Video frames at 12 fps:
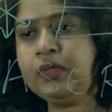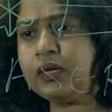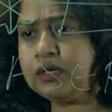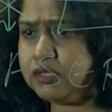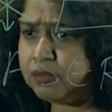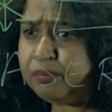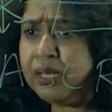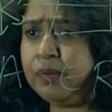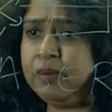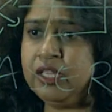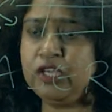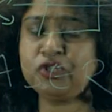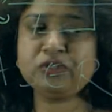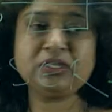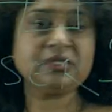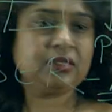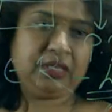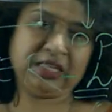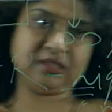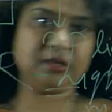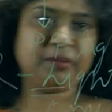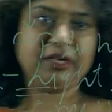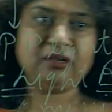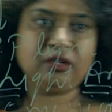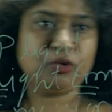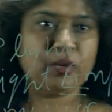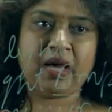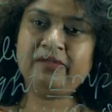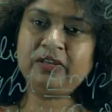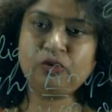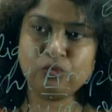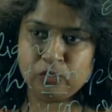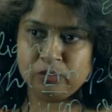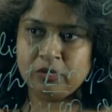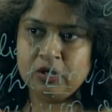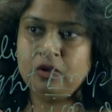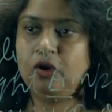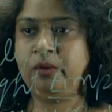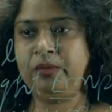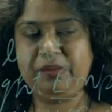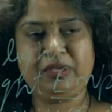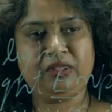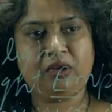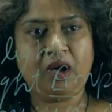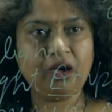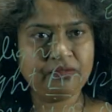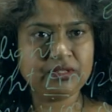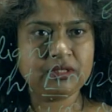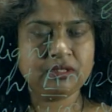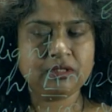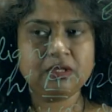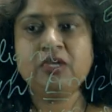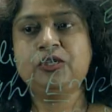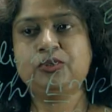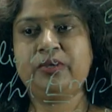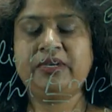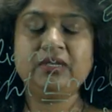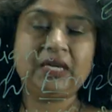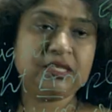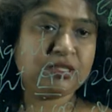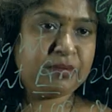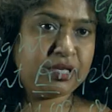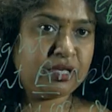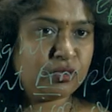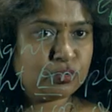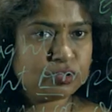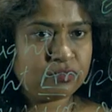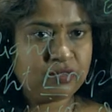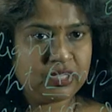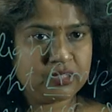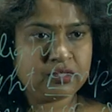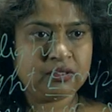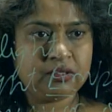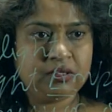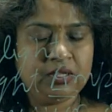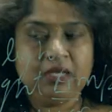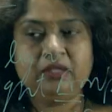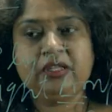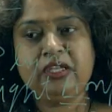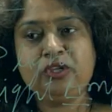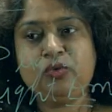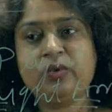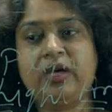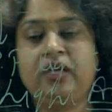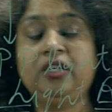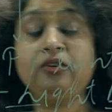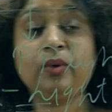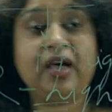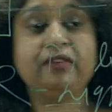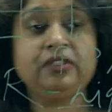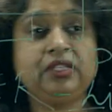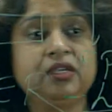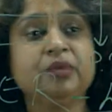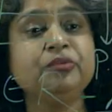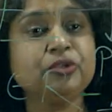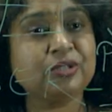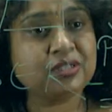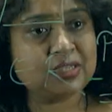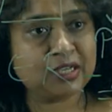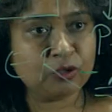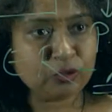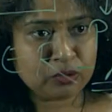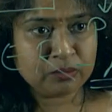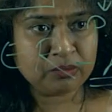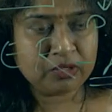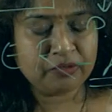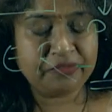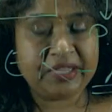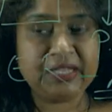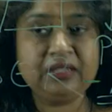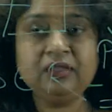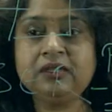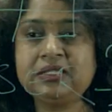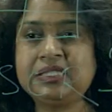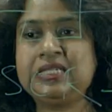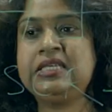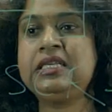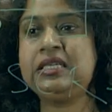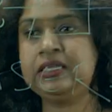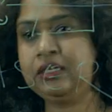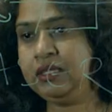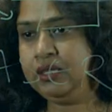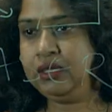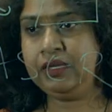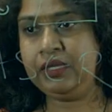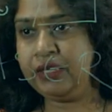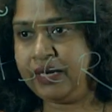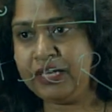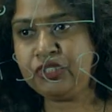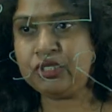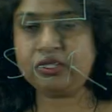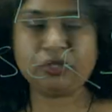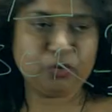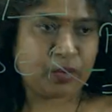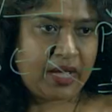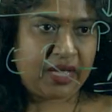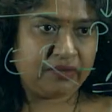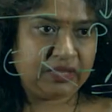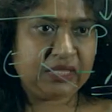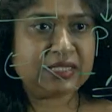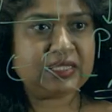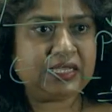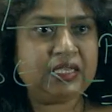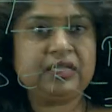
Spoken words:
Simple application is laser printer you have at home or maybe in the offices, so that is making use of laser. Then you have the computers at home wherein CD writer you have, in the CD